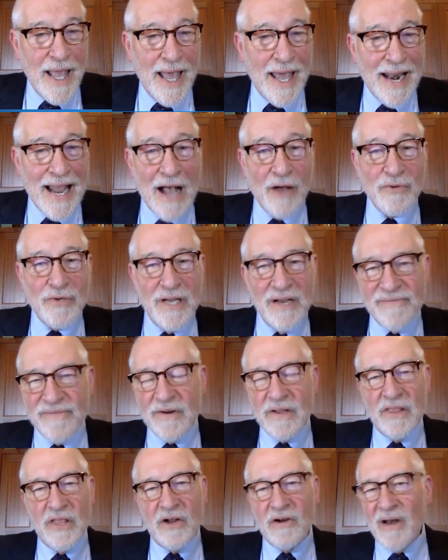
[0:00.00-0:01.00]
and how
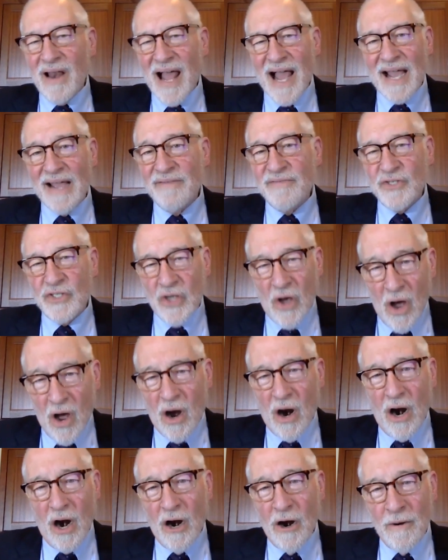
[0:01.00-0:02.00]
different their lives
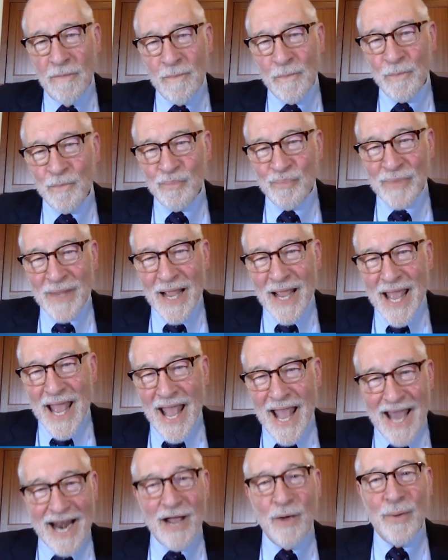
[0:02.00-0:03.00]
are.
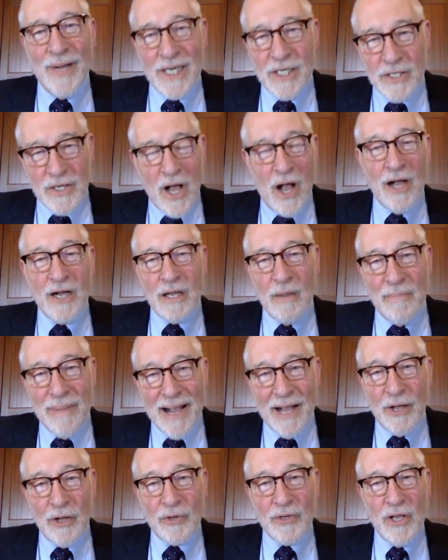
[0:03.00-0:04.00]
And I want to talk
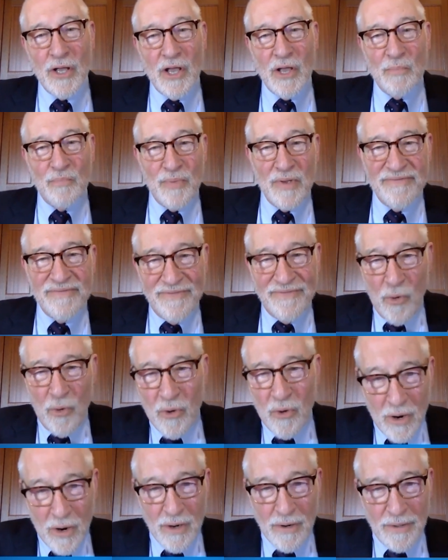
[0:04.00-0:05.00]
about
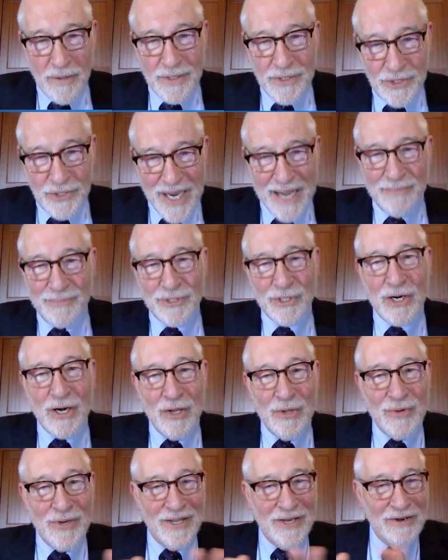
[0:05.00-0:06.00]
before James
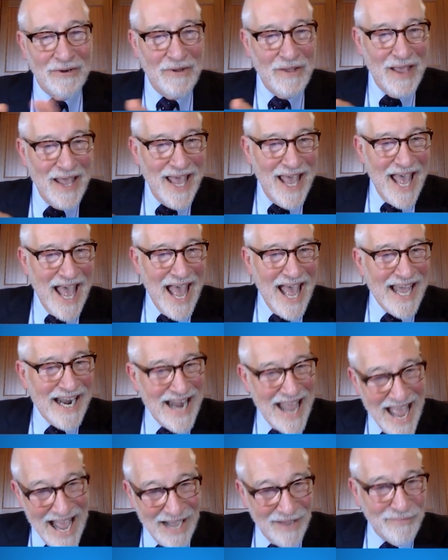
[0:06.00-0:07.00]
Cloonan
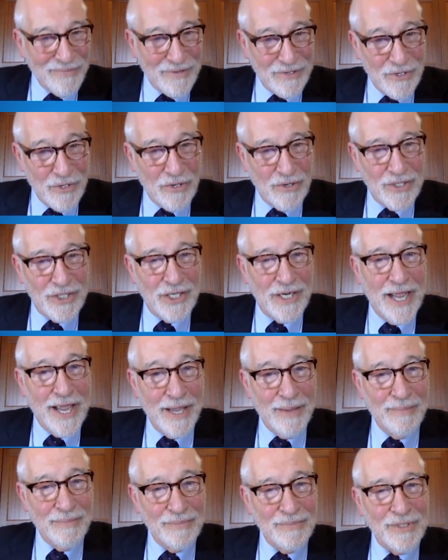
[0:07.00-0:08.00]
and after
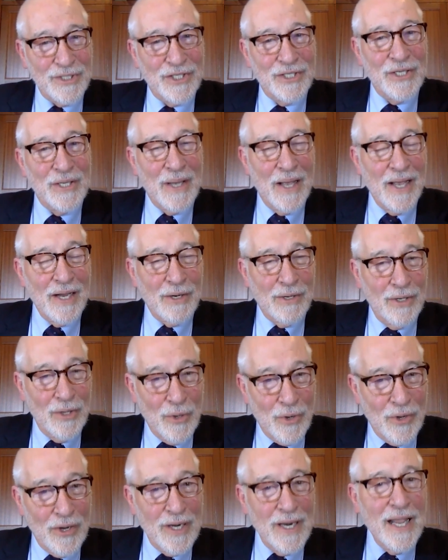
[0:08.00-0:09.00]
James
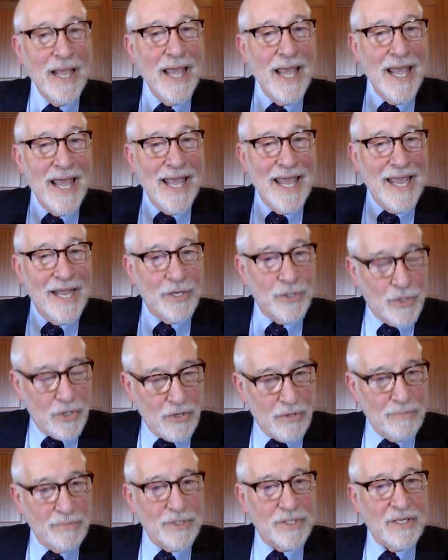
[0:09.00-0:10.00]
Cloonan in
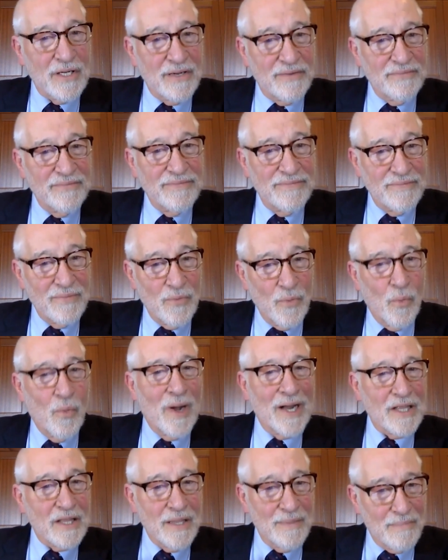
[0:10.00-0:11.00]
terms of
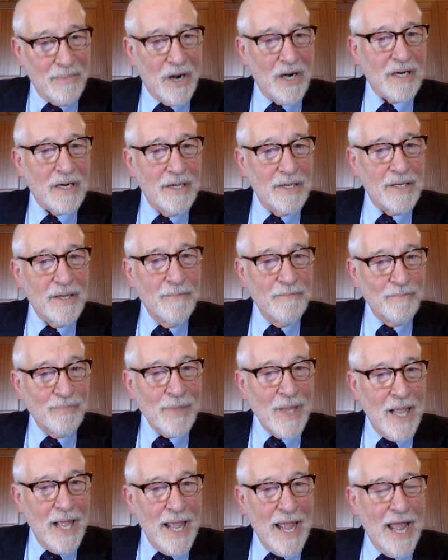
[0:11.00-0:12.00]
what the market
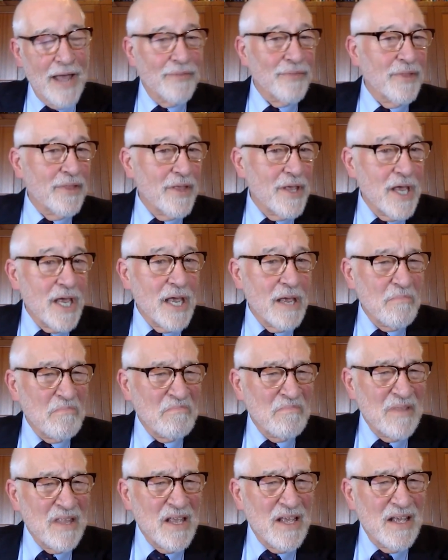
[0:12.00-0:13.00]
and the